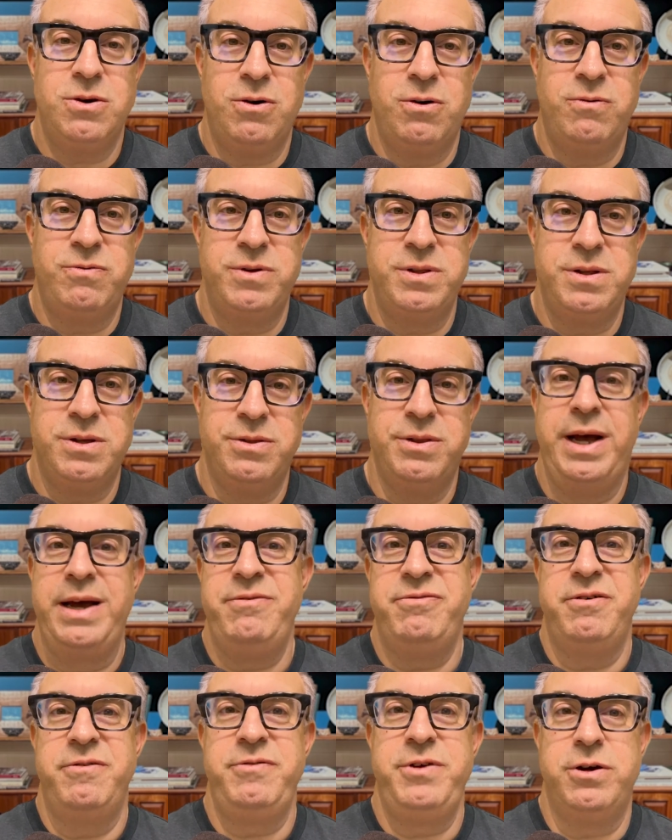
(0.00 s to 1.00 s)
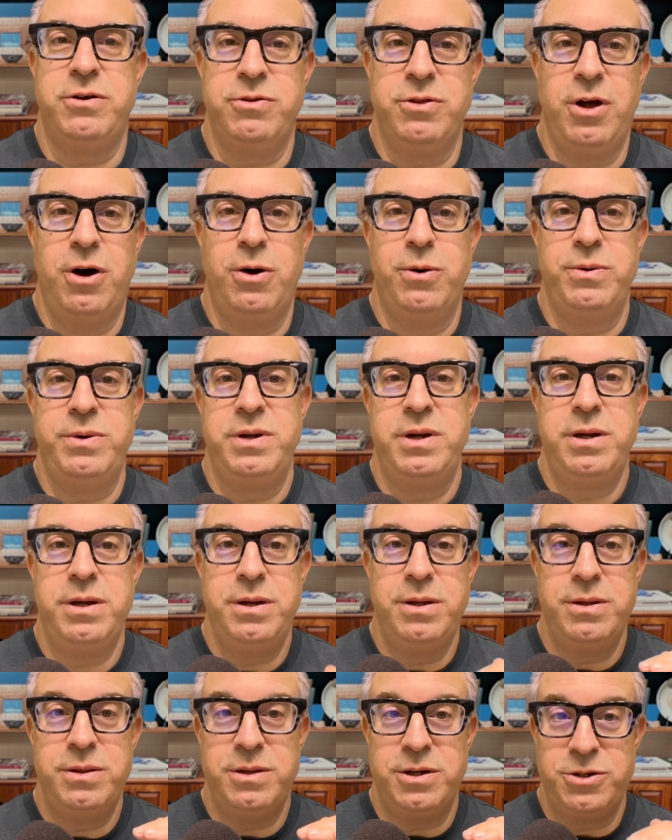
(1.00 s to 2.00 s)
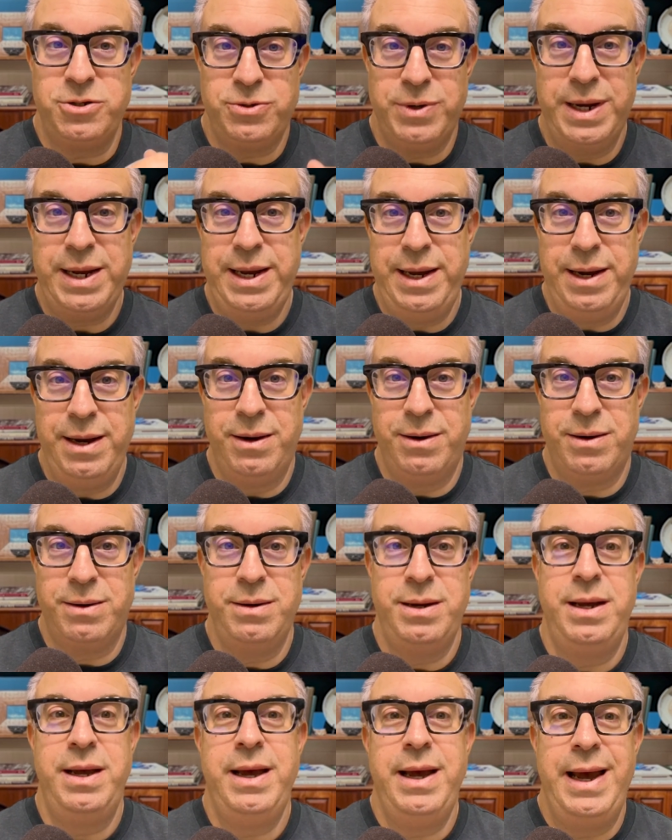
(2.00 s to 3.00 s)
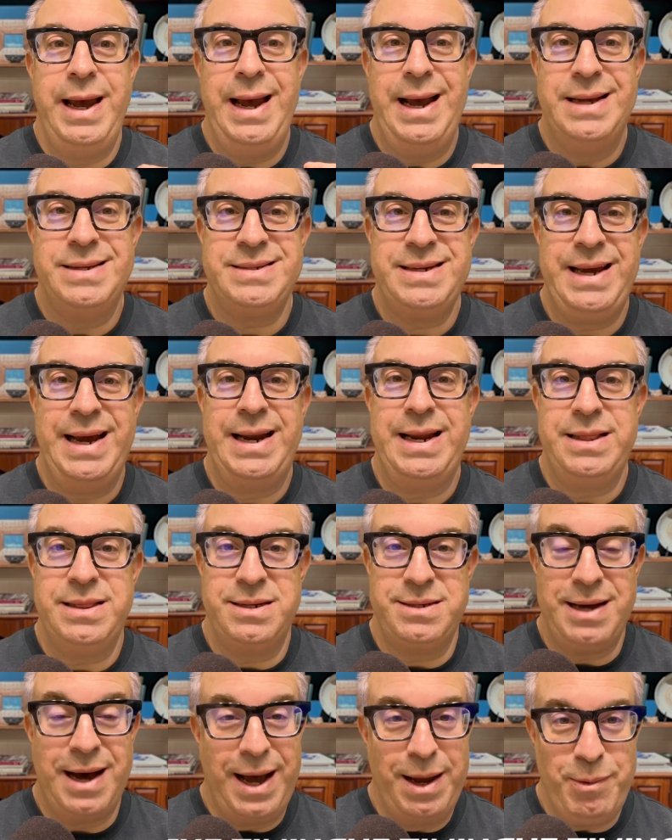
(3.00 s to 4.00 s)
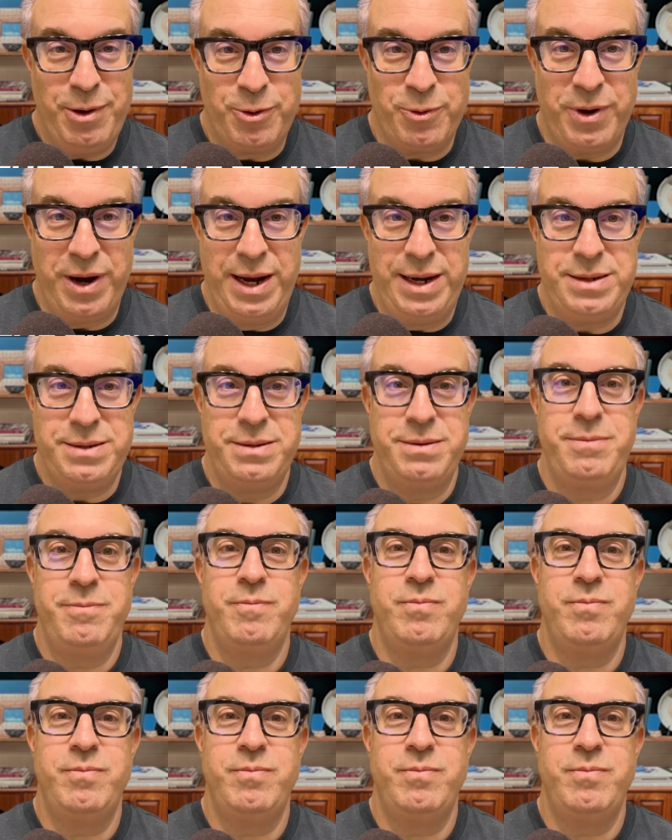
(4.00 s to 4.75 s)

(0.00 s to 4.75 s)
over the life of your loan. The trick here is getting the timing right.